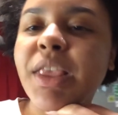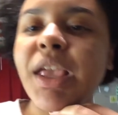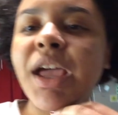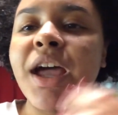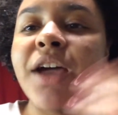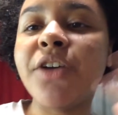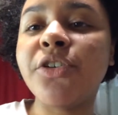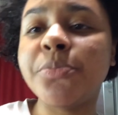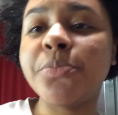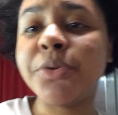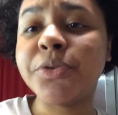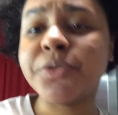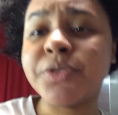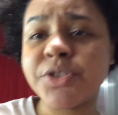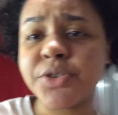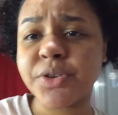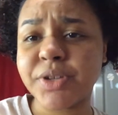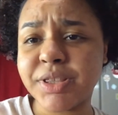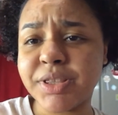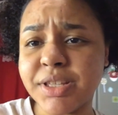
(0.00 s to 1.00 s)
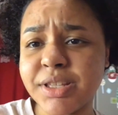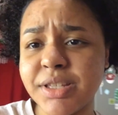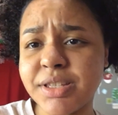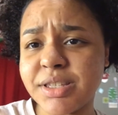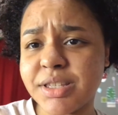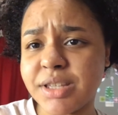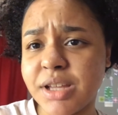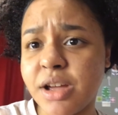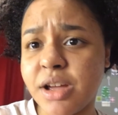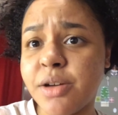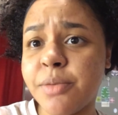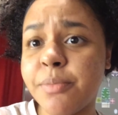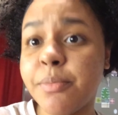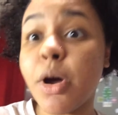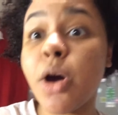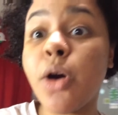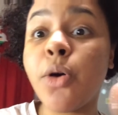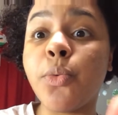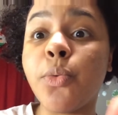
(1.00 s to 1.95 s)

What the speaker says: I hope you enjoyed this. Oh,